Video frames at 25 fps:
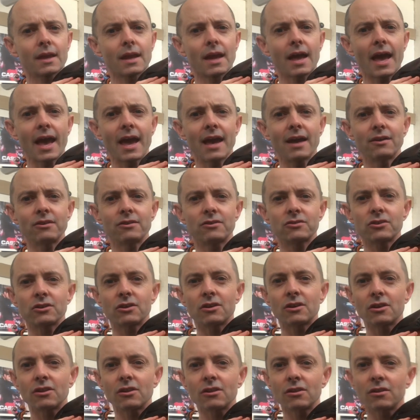And
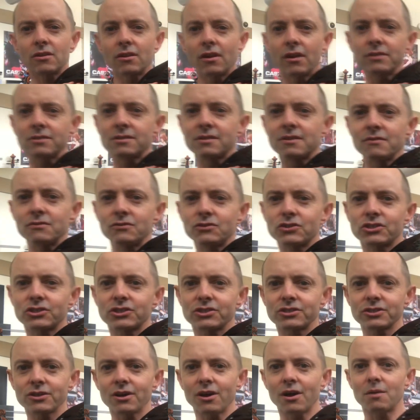lots of
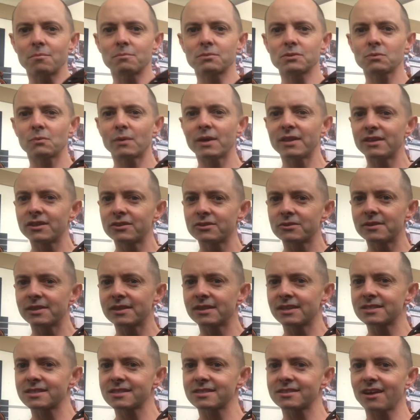shops, when they're doing
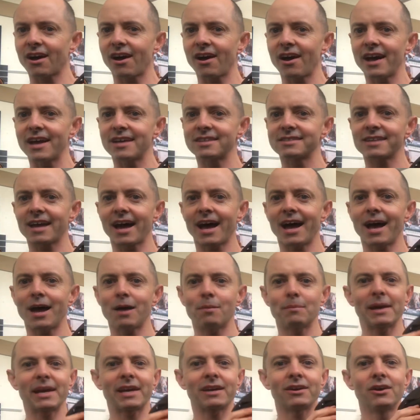this size
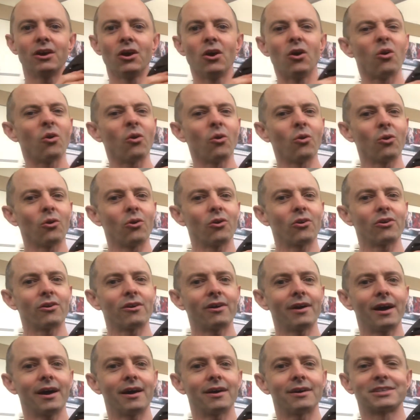arming
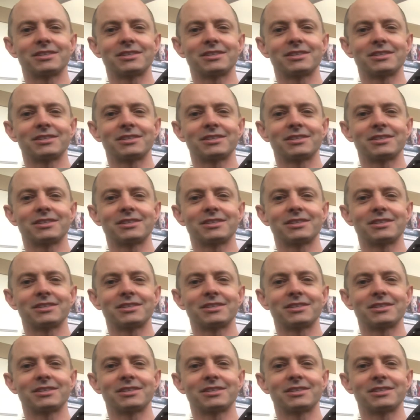or